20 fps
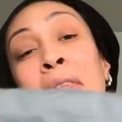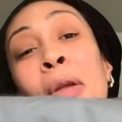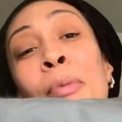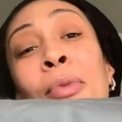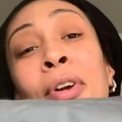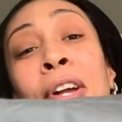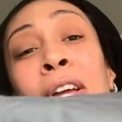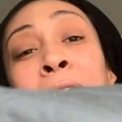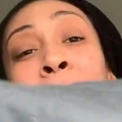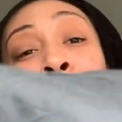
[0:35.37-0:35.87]

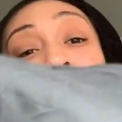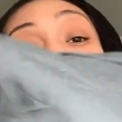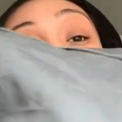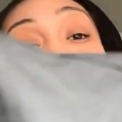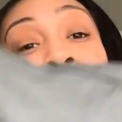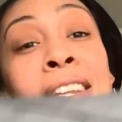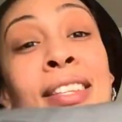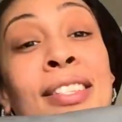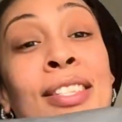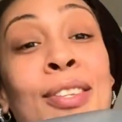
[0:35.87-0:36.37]
we're gonna go
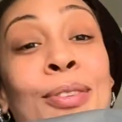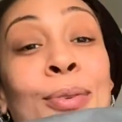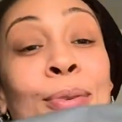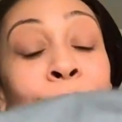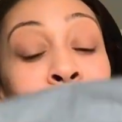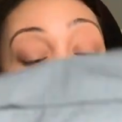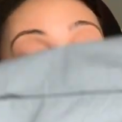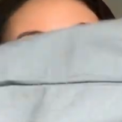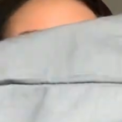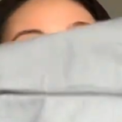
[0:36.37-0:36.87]
ahead
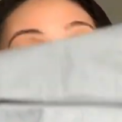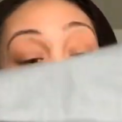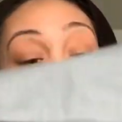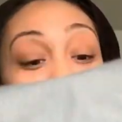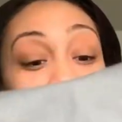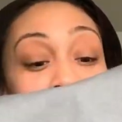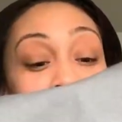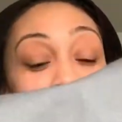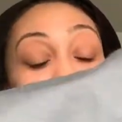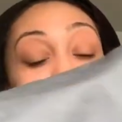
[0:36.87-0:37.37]
into the
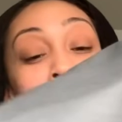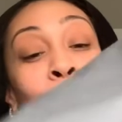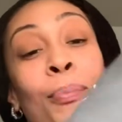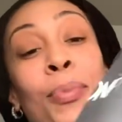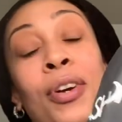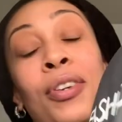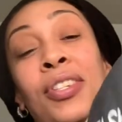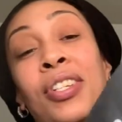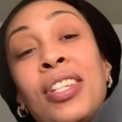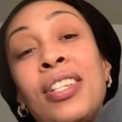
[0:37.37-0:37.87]
next
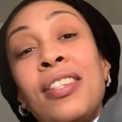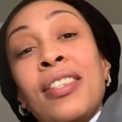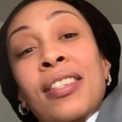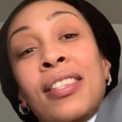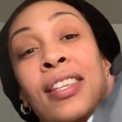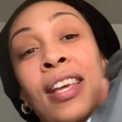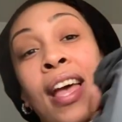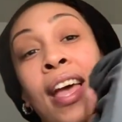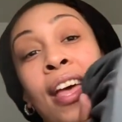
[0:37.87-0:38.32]
purchase.